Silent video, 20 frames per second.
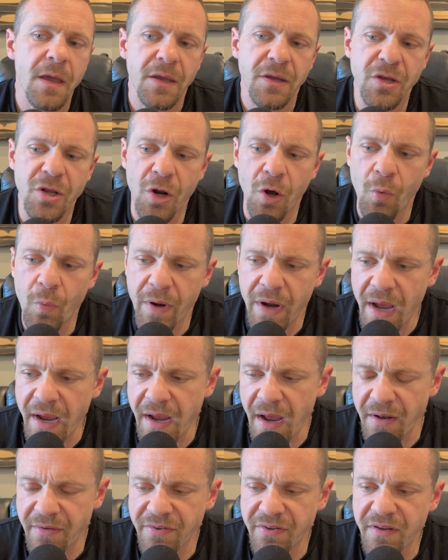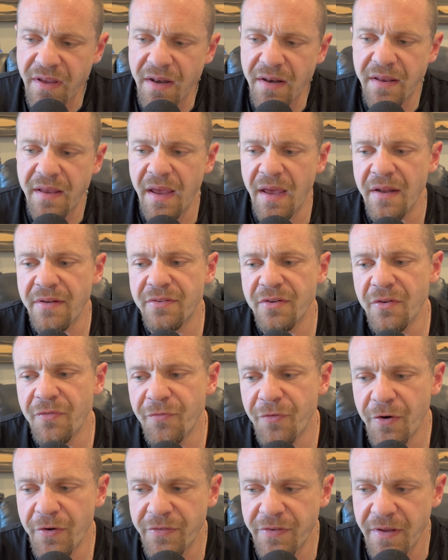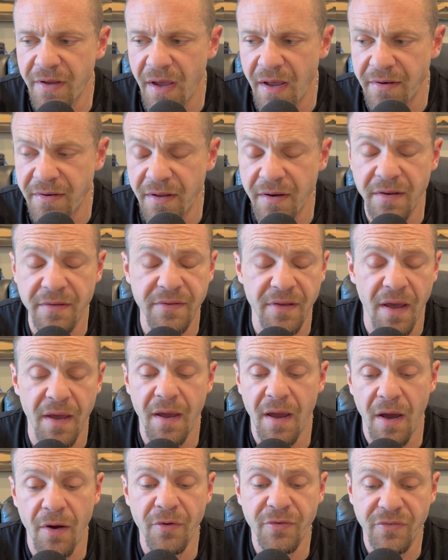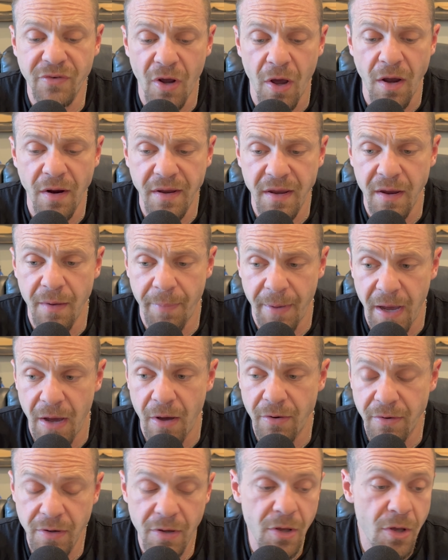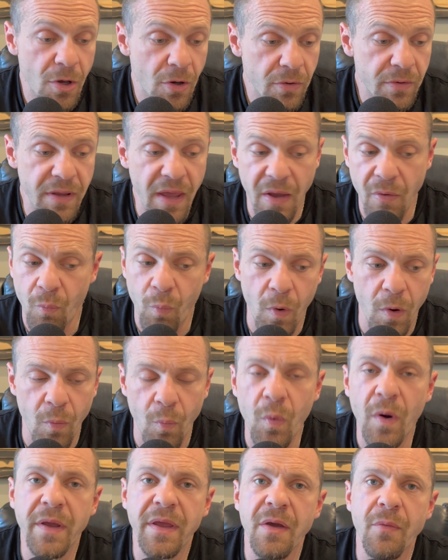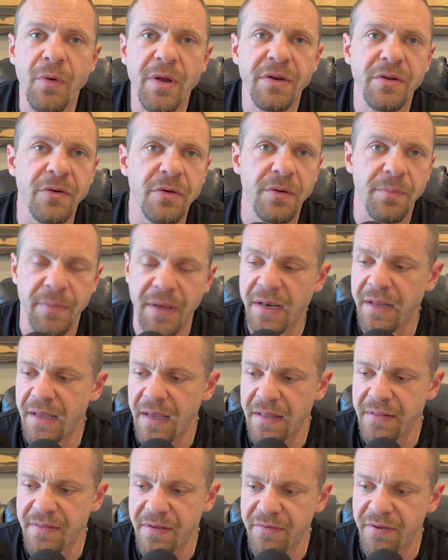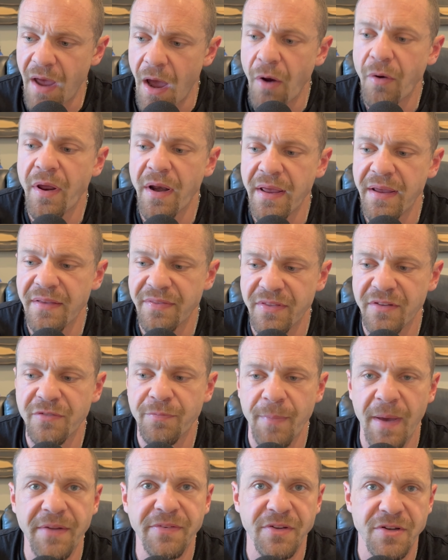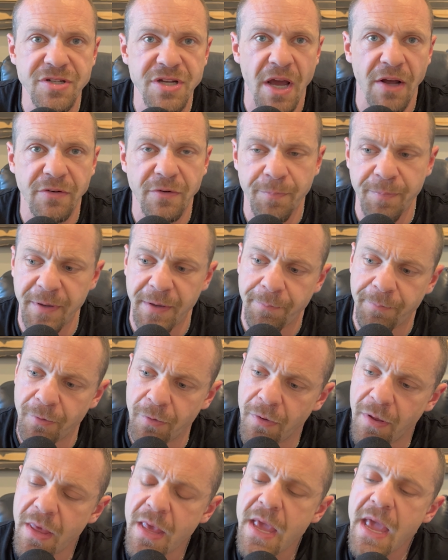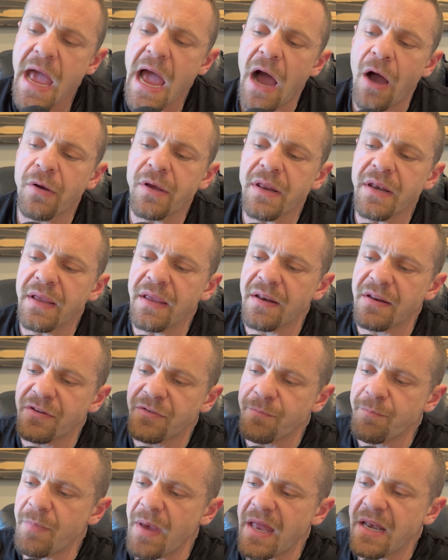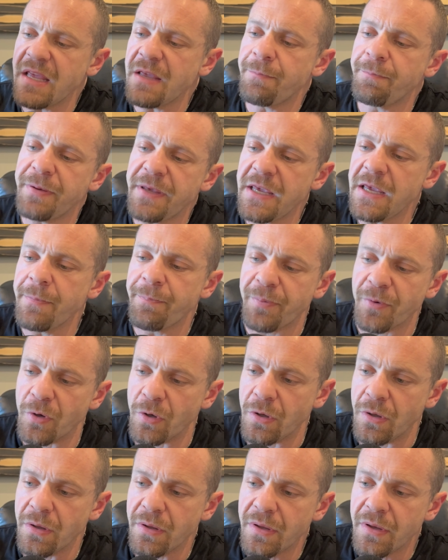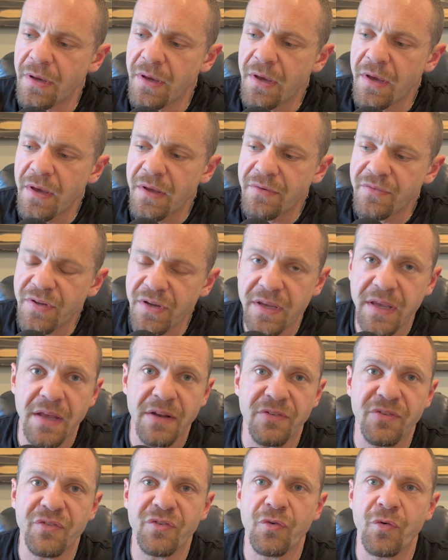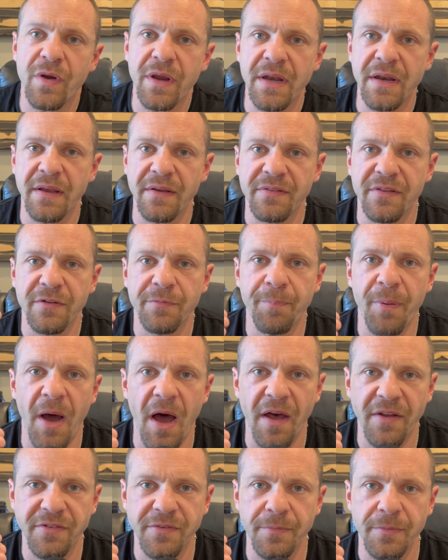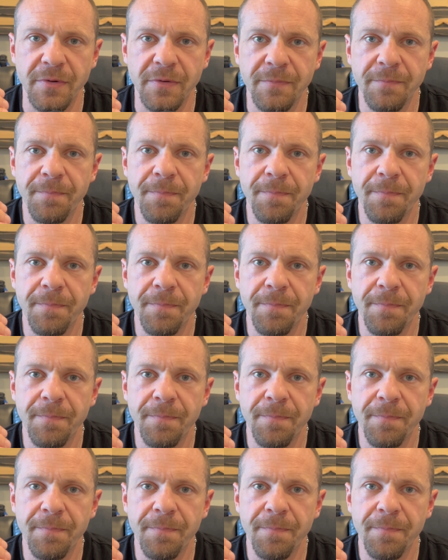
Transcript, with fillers: you know, when I got skin cancer, first thing I did is I, I was talking about, okay, what, what can we do to mitigate this? How can I get this message out to people? How can I get as many people to get screenings as possible?